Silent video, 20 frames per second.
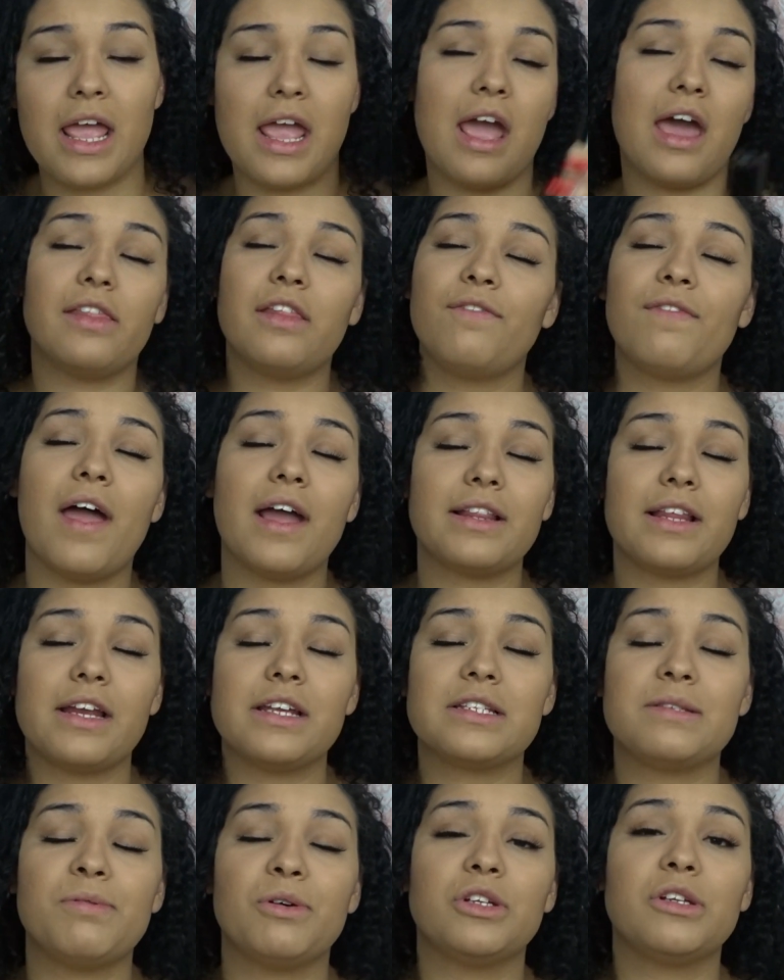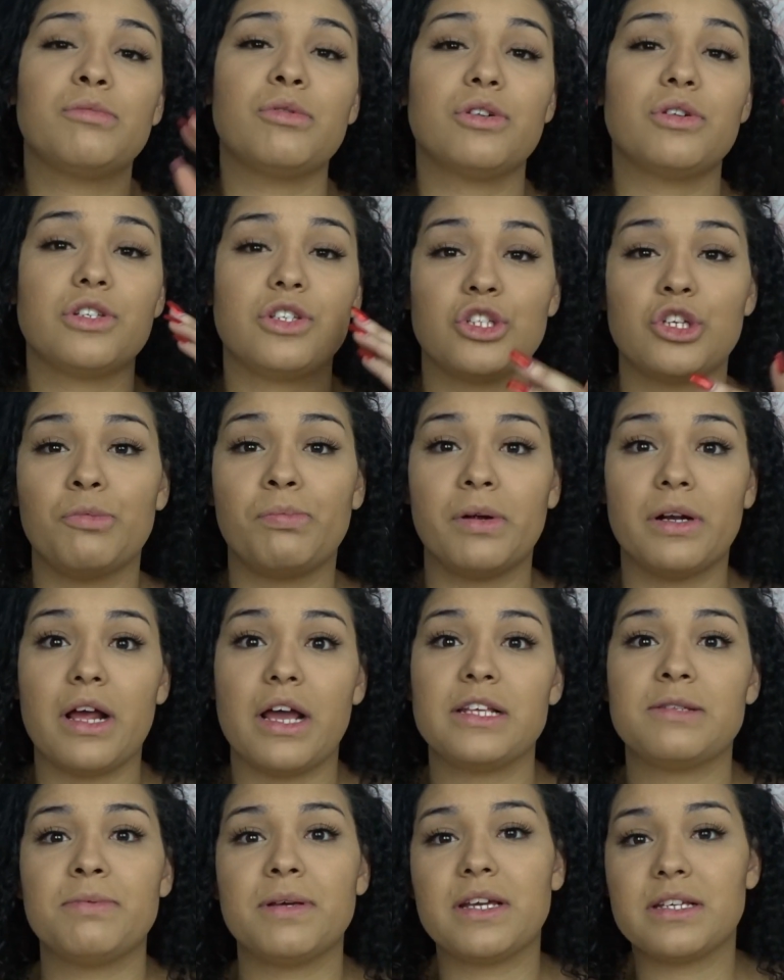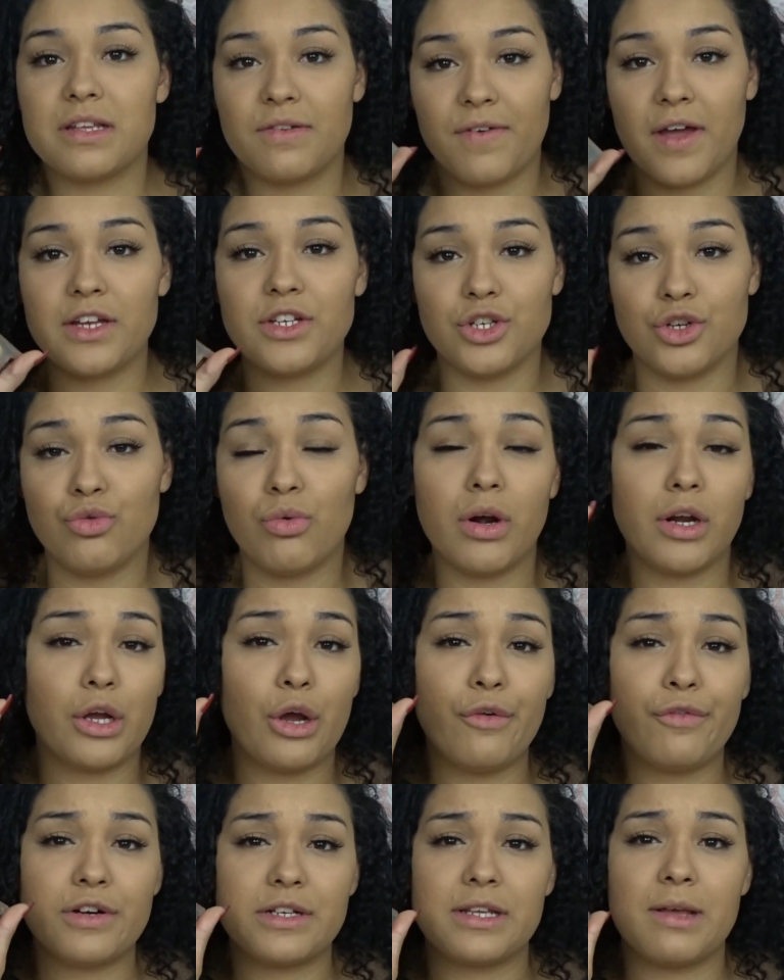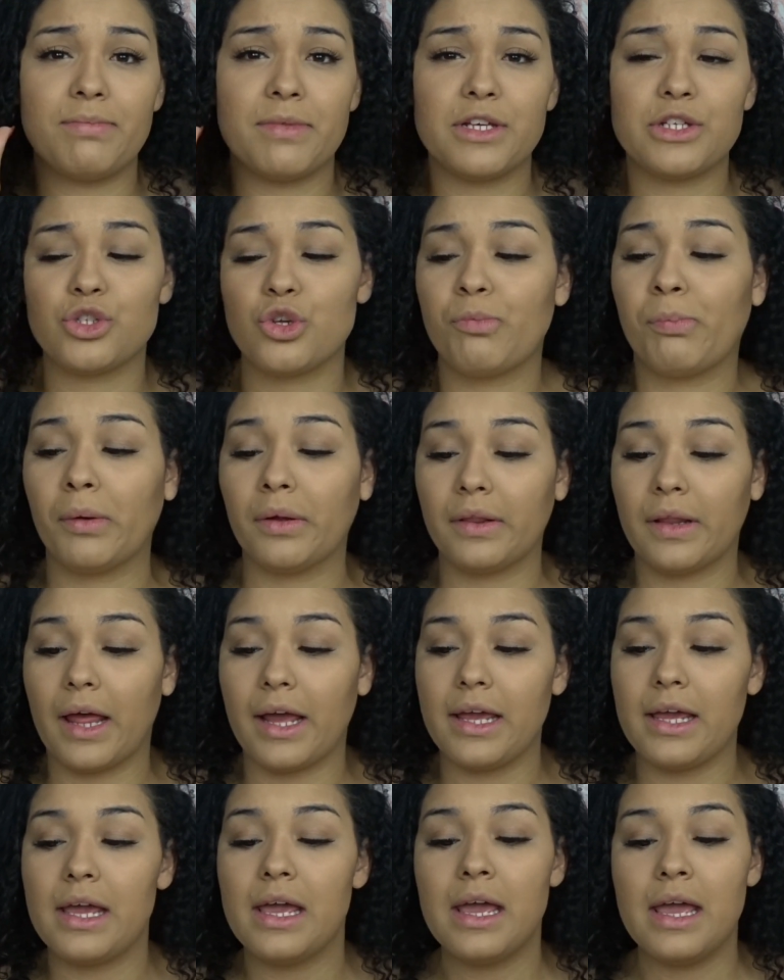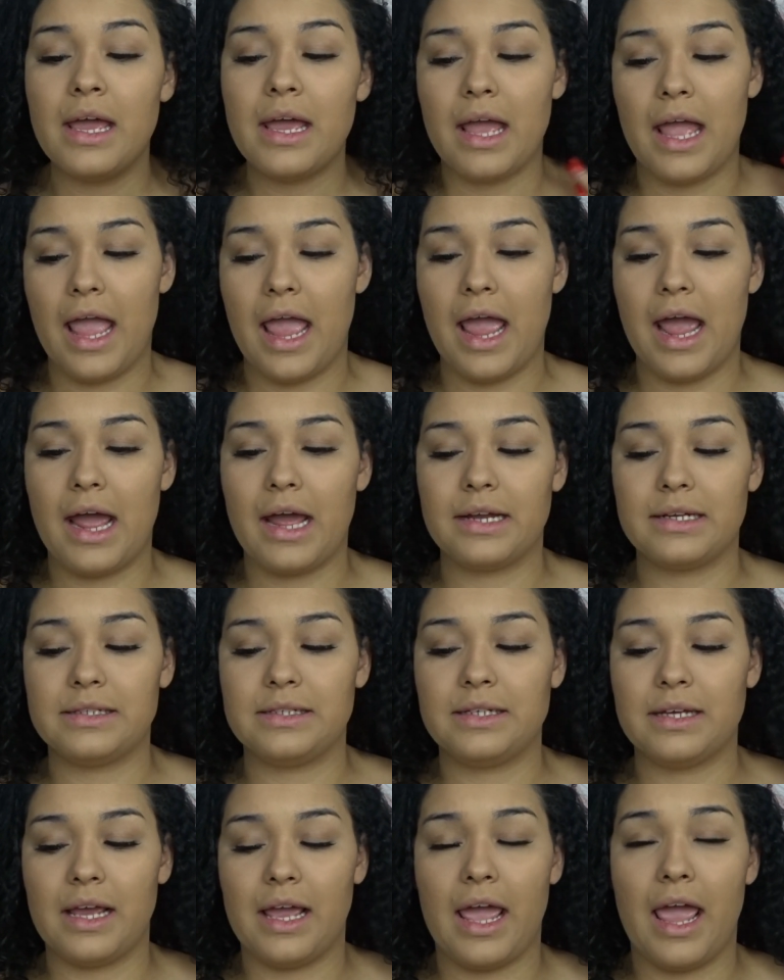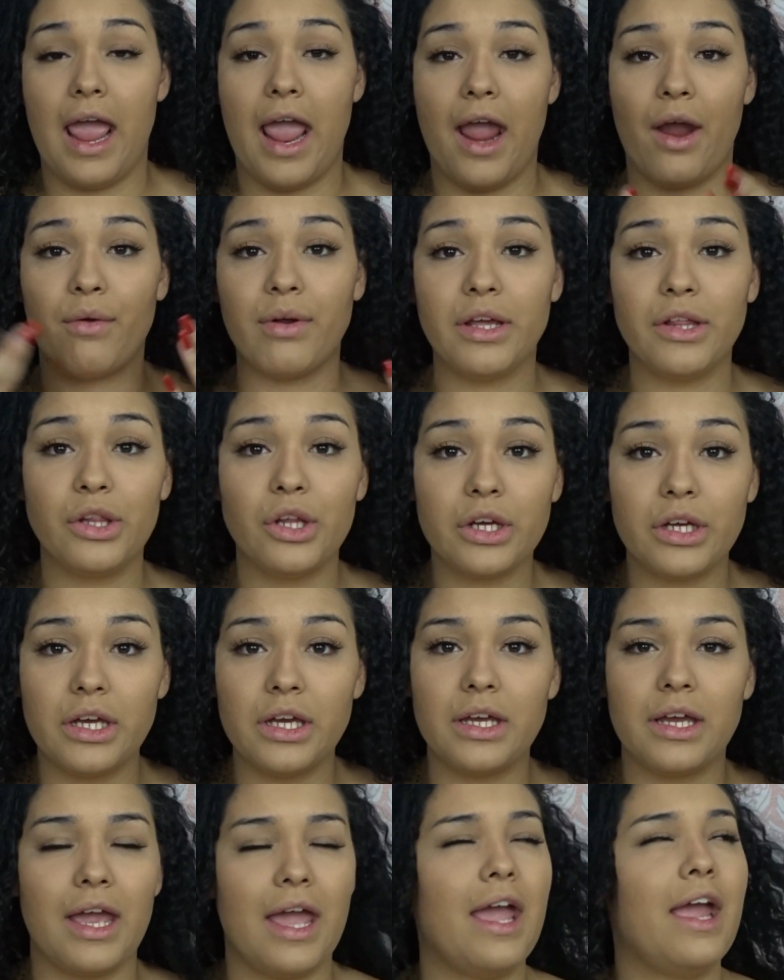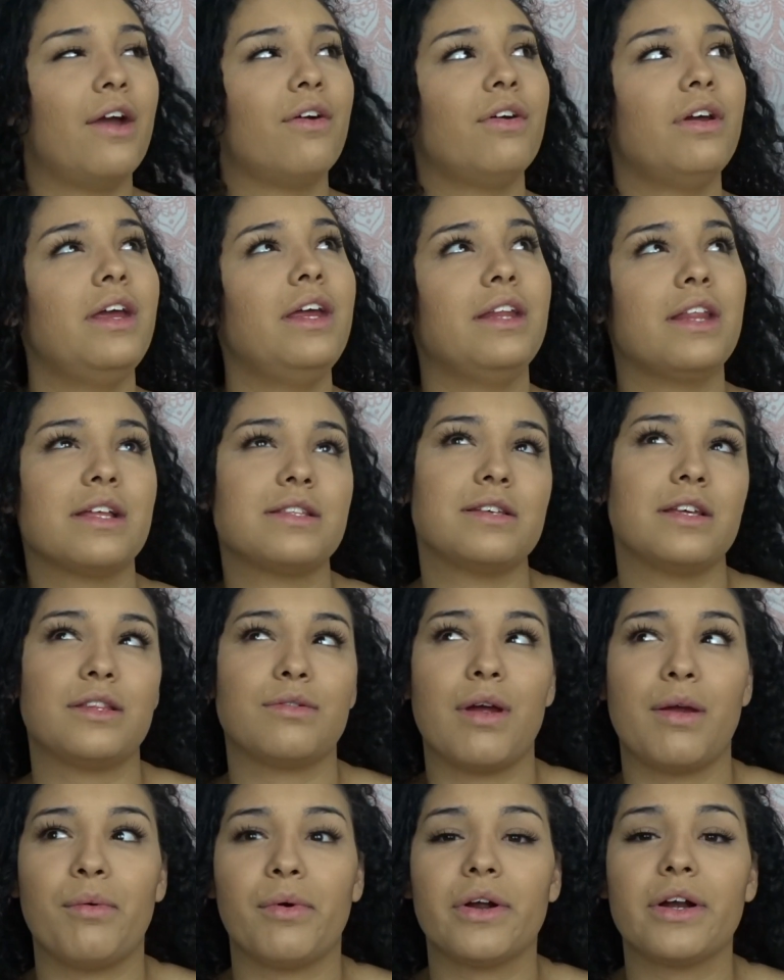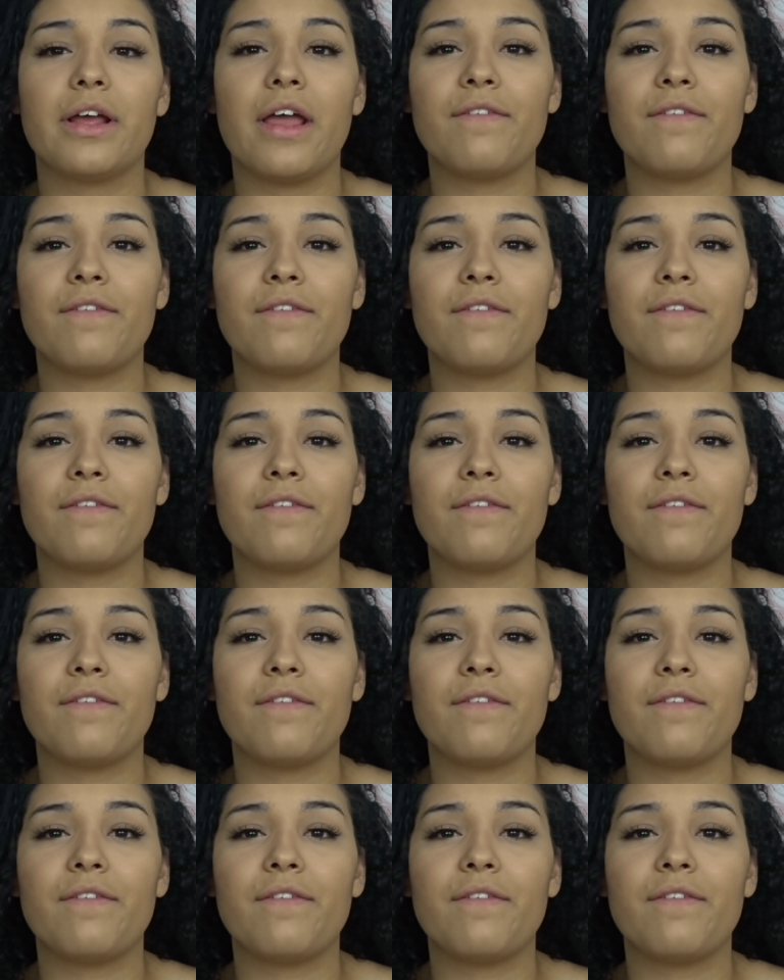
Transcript: and the fact that it's buildable is super nice because if I do want to go for something super light and airy looking, airy, that's not the right word.